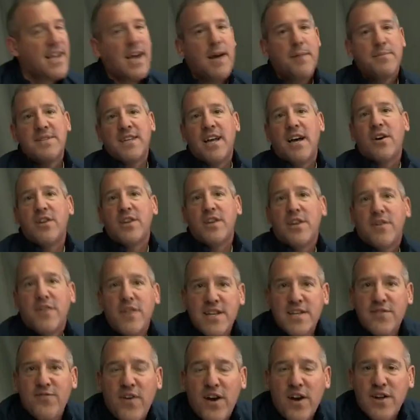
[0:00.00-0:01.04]
I'm telling you,
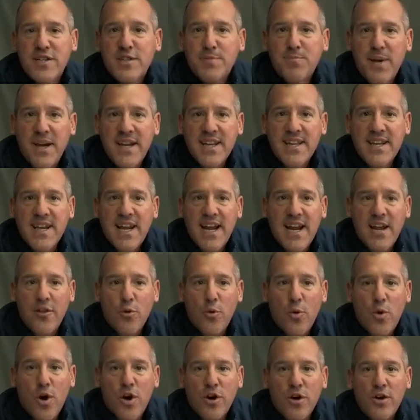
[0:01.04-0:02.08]
as far as spending the day on
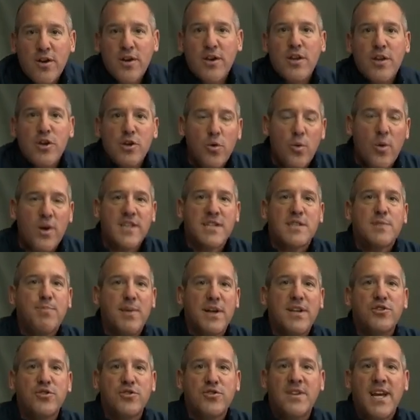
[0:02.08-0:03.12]
the water, you want to
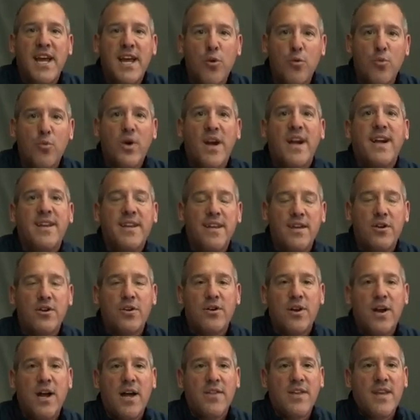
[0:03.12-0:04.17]
spend your day right
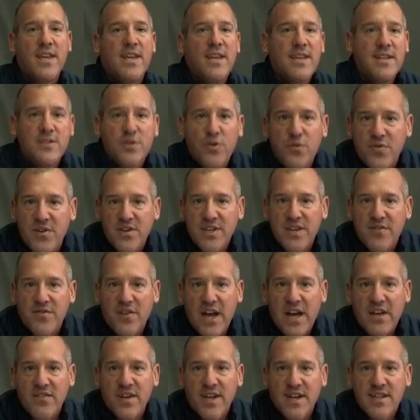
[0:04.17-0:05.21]
here on the
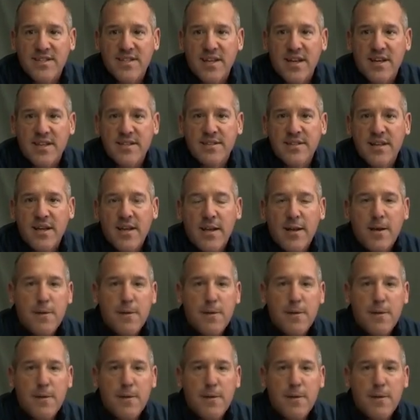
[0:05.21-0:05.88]
E255 XS.